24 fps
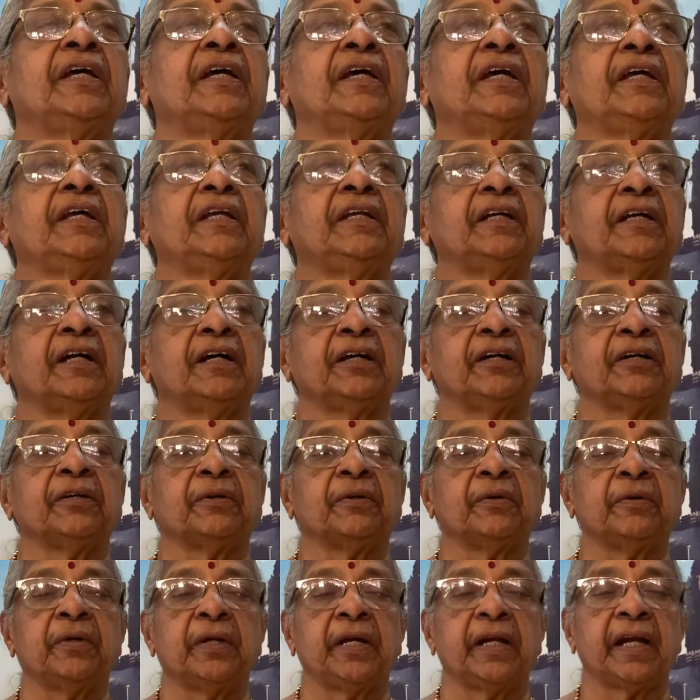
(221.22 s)
in her
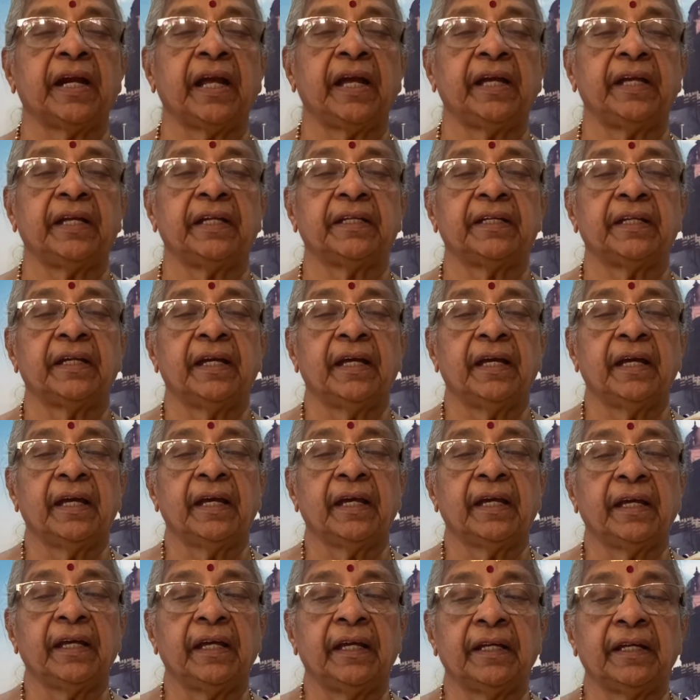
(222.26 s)
own right,
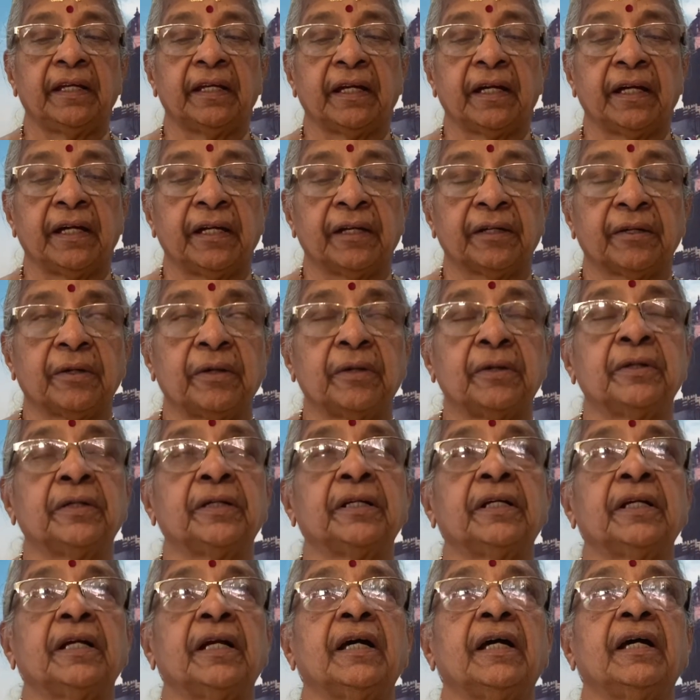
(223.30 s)
in her
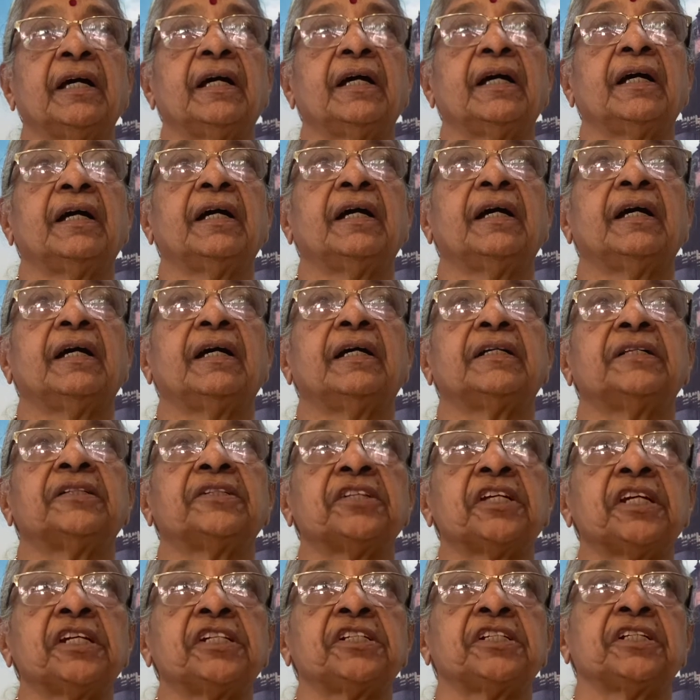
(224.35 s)
own
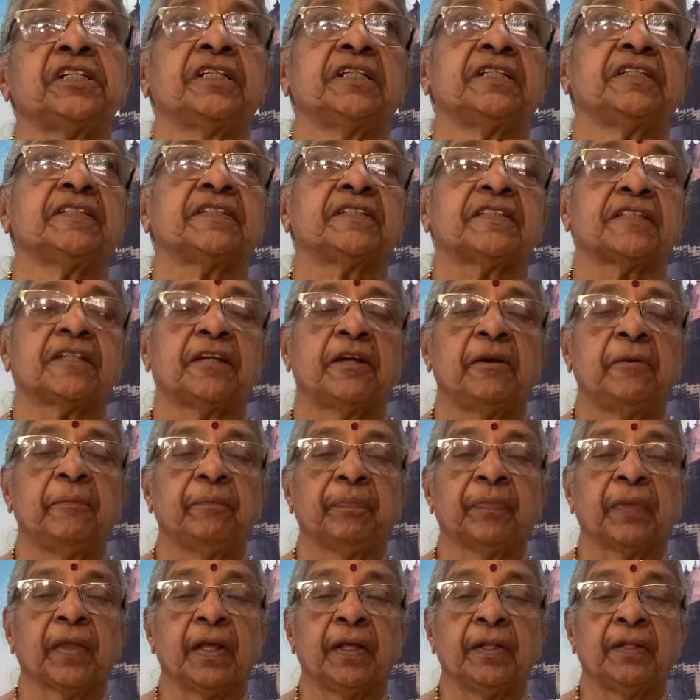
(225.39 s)
treasures,
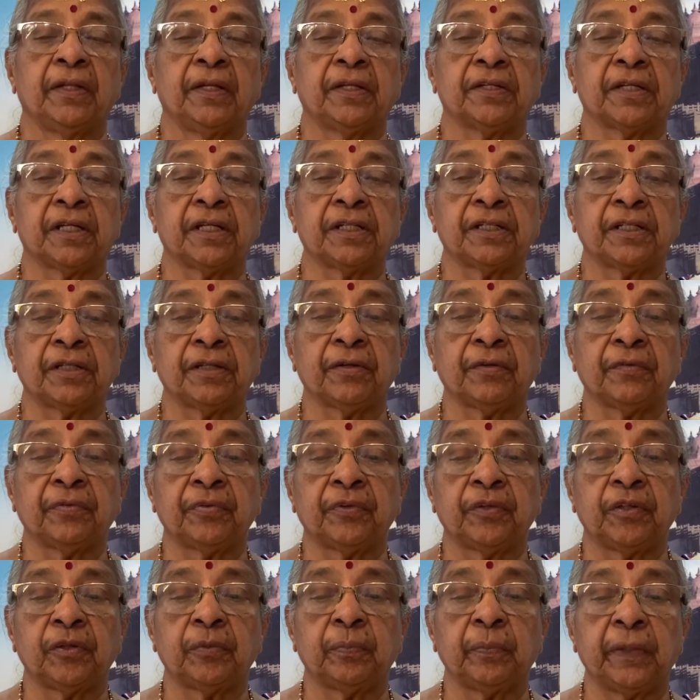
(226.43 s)
the treasure
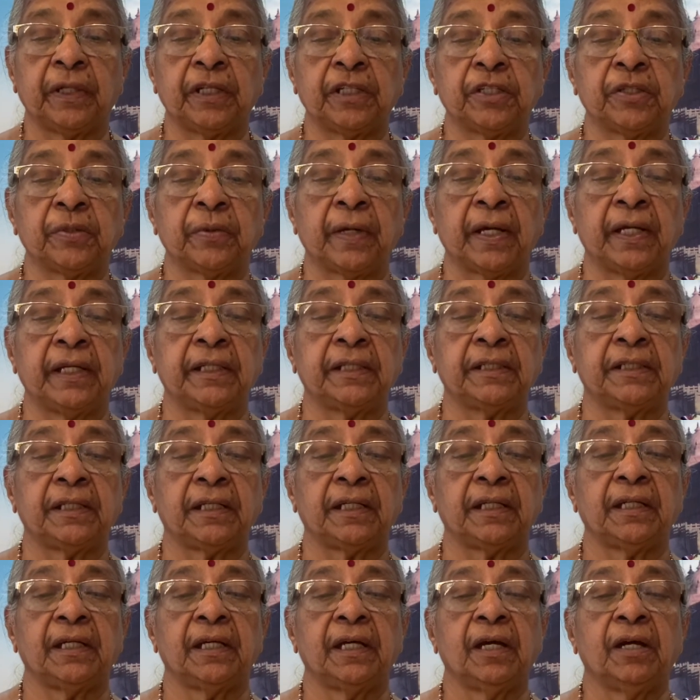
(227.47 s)
of
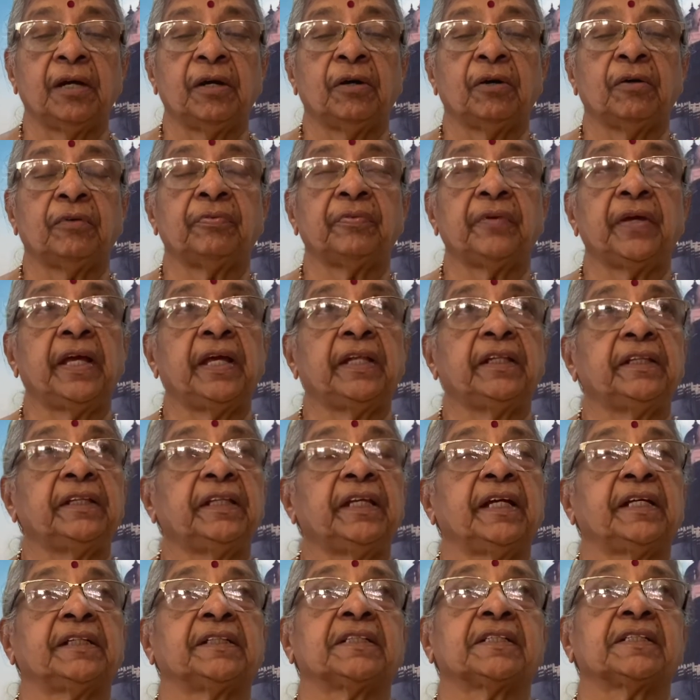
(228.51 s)
spirituality, of
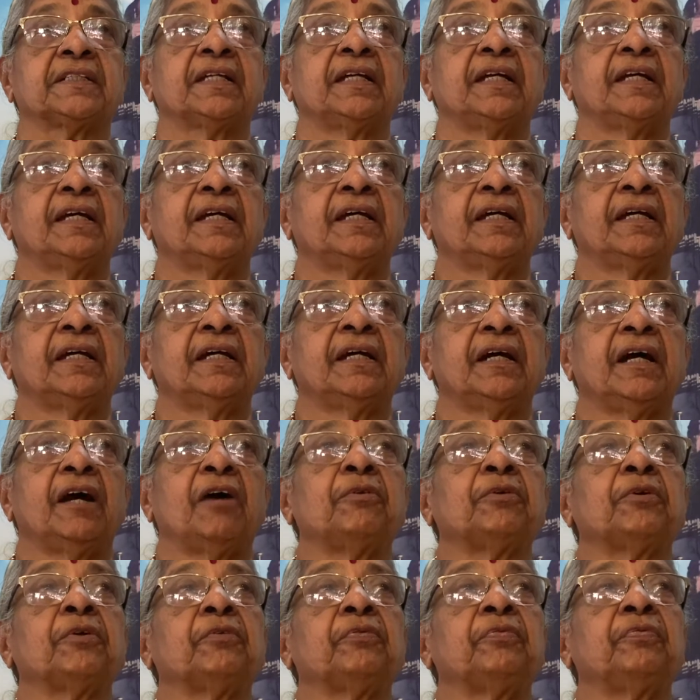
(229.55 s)
ethics,
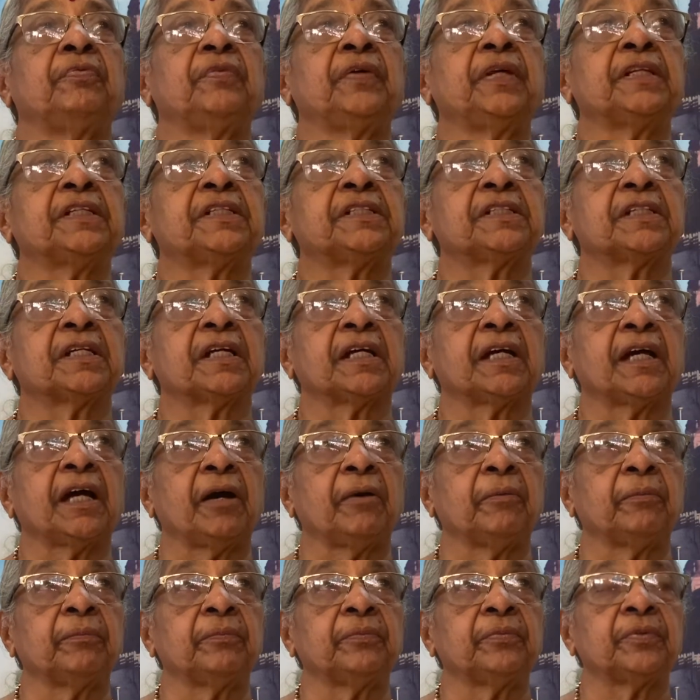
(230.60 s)
out of which
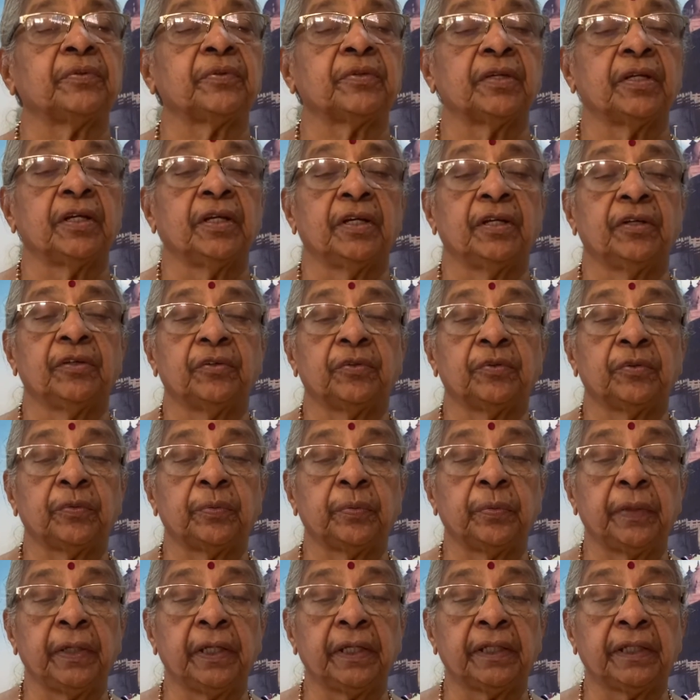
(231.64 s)
comes
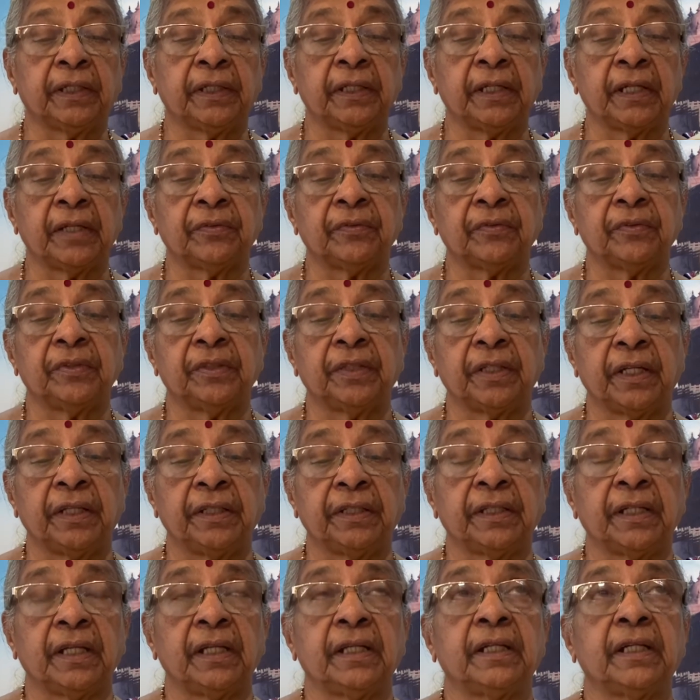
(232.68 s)
sweetness,
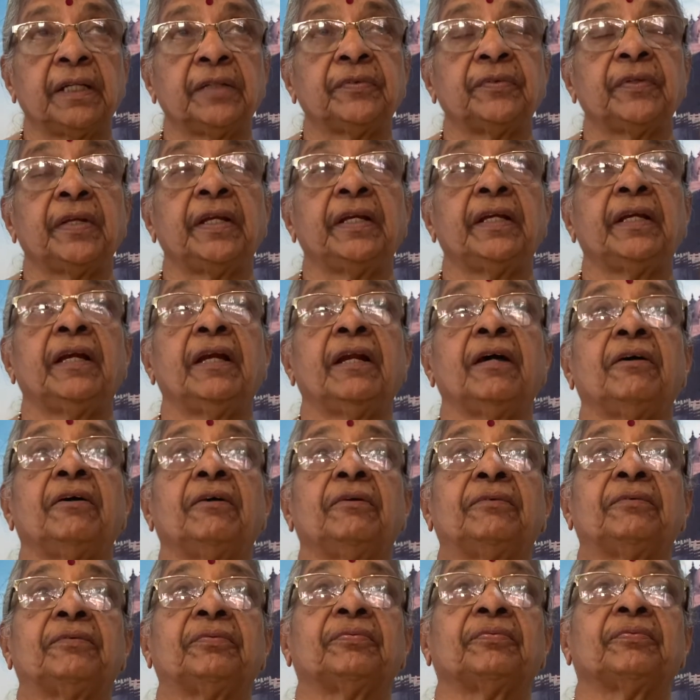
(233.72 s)
gentleness and
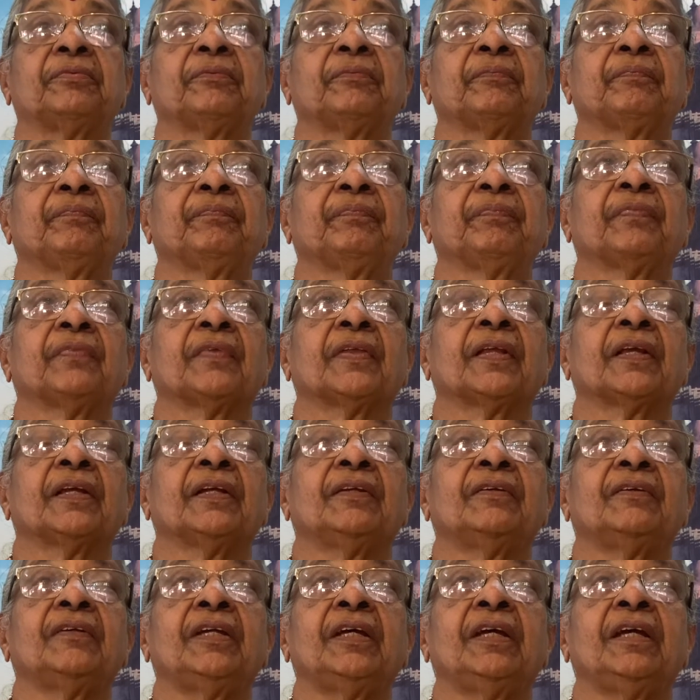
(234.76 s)
love.
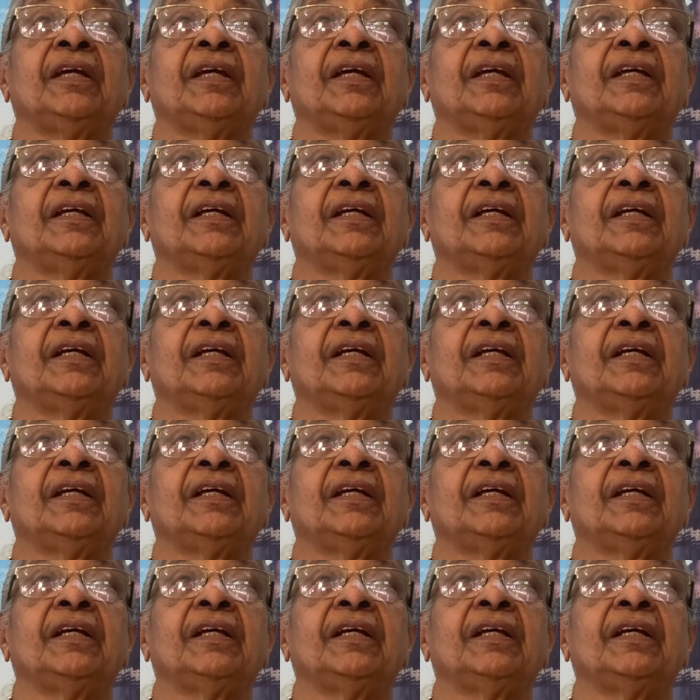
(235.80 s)
See,